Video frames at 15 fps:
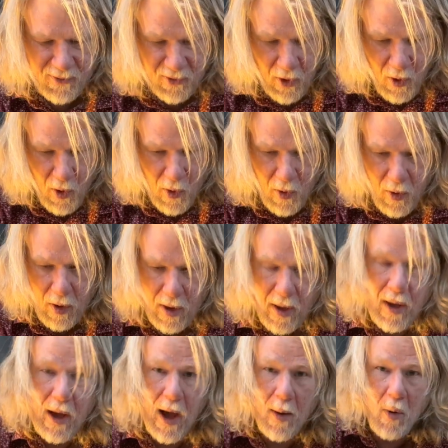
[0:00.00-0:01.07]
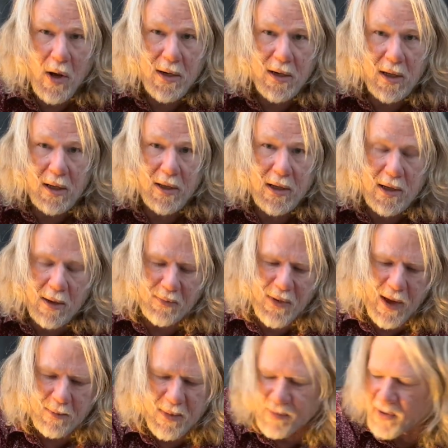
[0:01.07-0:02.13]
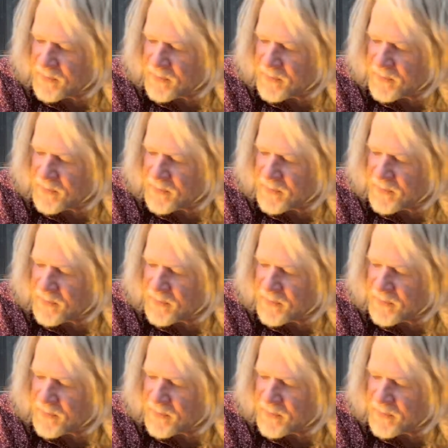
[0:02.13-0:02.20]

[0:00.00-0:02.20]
So I wanted to clean up that maybe